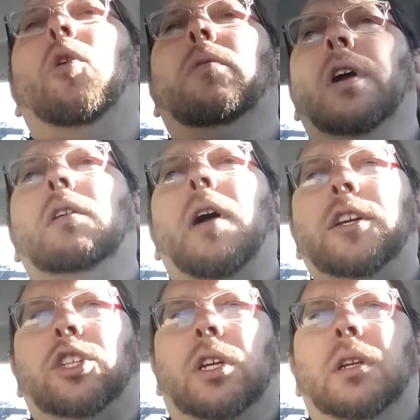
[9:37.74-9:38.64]
more
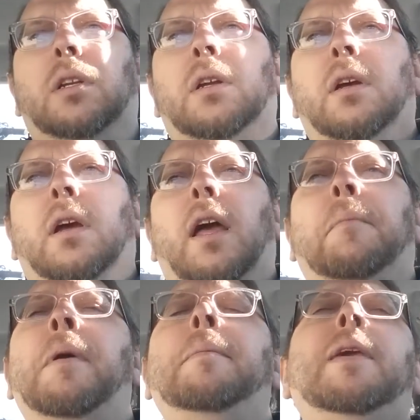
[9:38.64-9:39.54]
regression
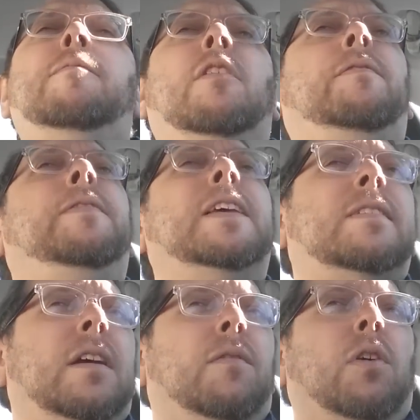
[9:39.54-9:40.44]
and maybe even a
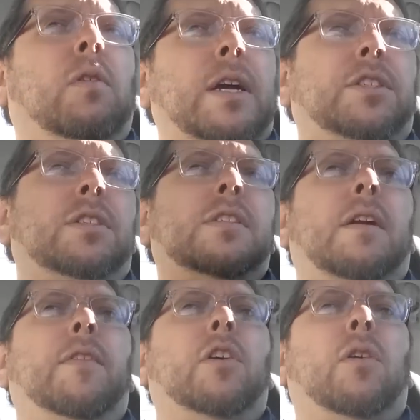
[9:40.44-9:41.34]
fixing of regressions that
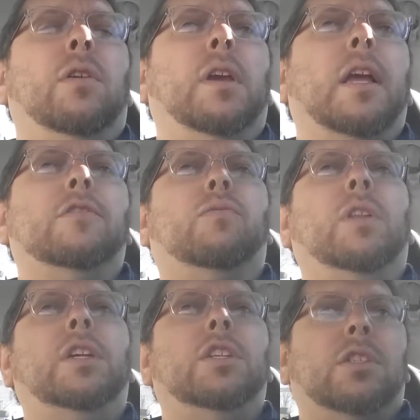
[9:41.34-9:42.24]
have occurred against
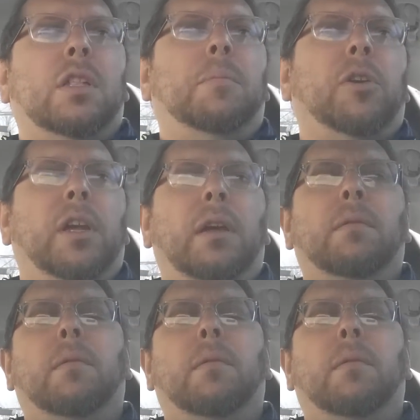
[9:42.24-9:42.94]
religious liberty,